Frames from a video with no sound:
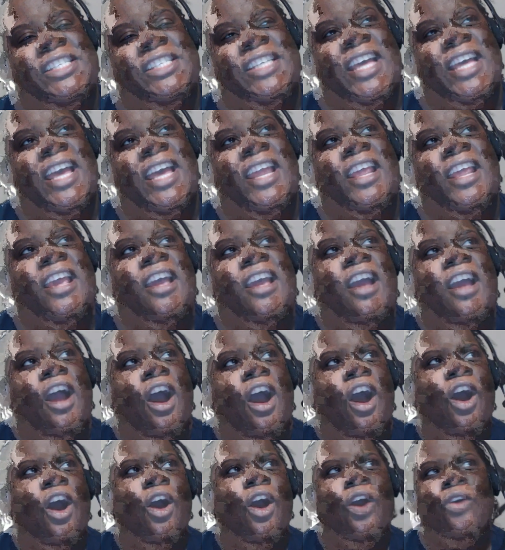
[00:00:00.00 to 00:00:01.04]
she said,
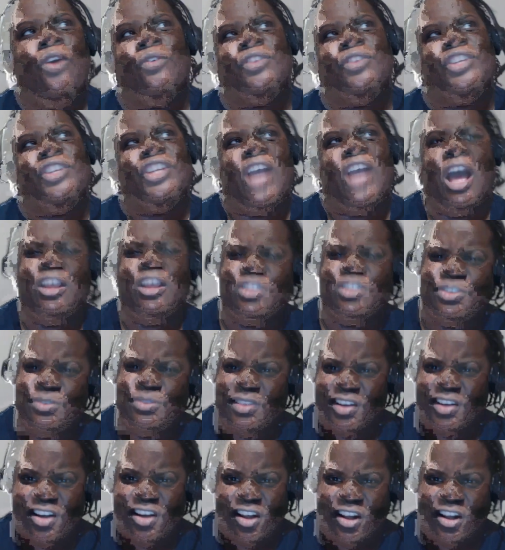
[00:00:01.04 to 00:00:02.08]
"Oh, do y'all
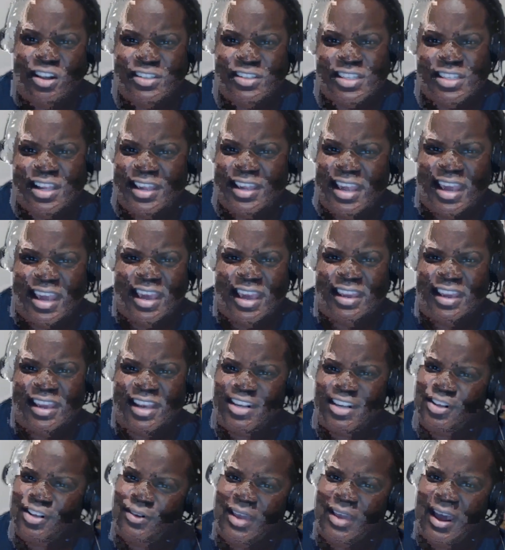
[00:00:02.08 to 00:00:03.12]
do the curls on the end?
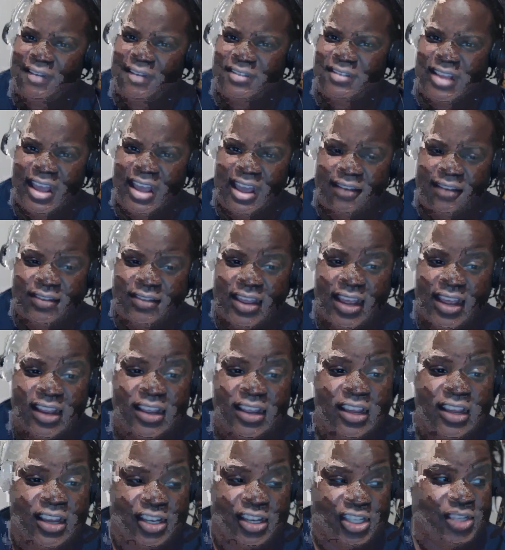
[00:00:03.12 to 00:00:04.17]
Like, do you have to have
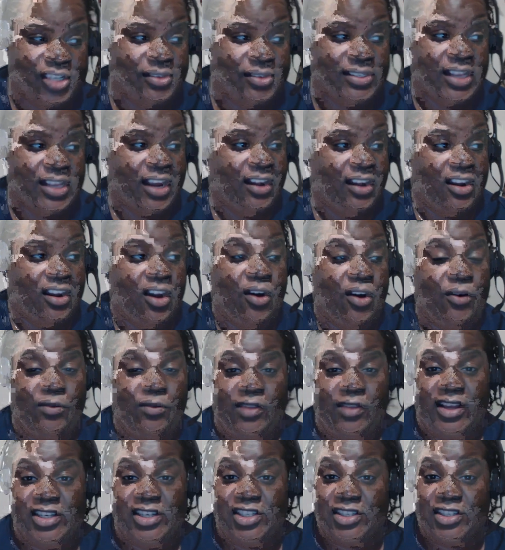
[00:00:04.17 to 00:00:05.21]
that?" She was like,
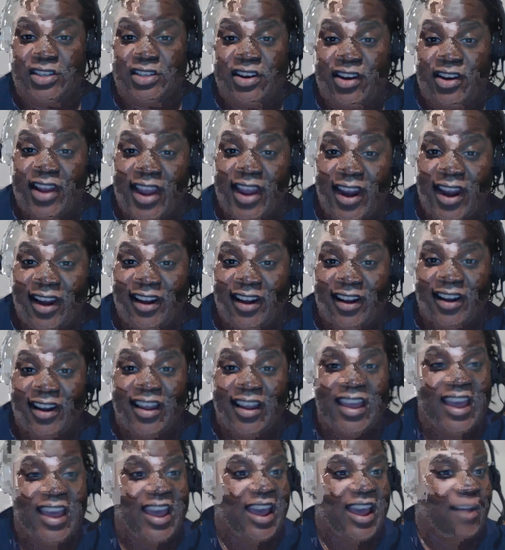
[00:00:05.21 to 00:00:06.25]
"No, that's just her hair."
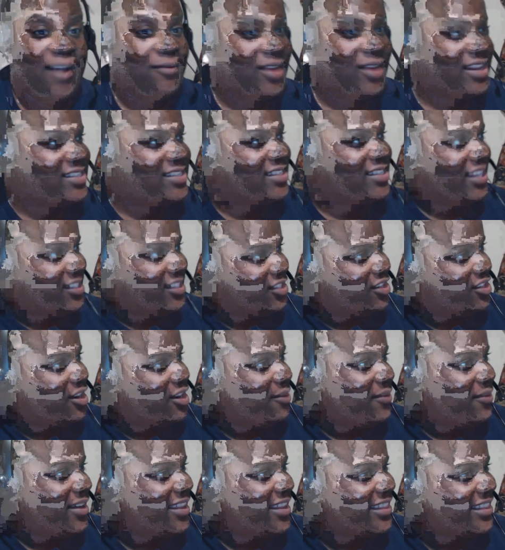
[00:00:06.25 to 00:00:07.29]
And when I said, "You
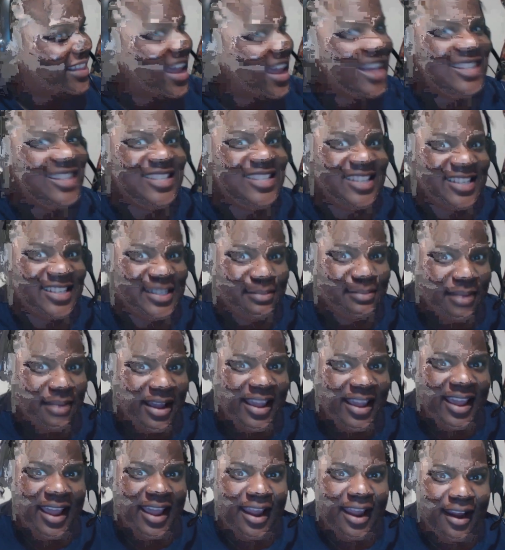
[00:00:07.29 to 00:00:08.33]
know what? That's just
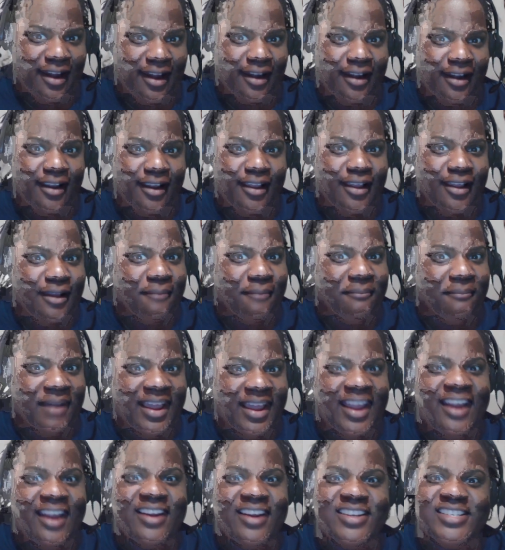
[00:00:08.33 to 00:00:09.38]
my hair.
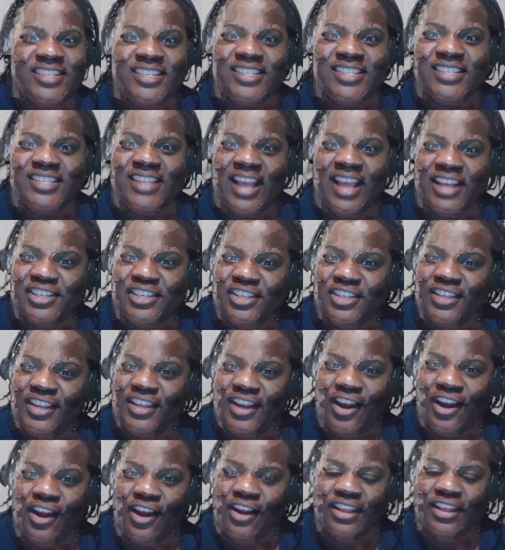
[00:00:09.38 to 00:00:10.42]
My hair is just
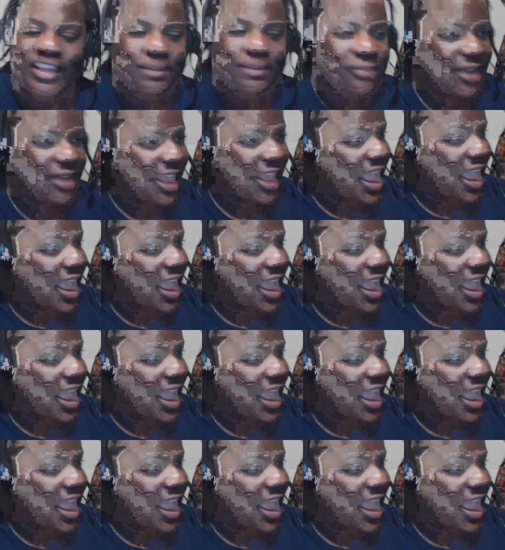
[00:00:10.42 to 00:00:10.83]
naturally curly,"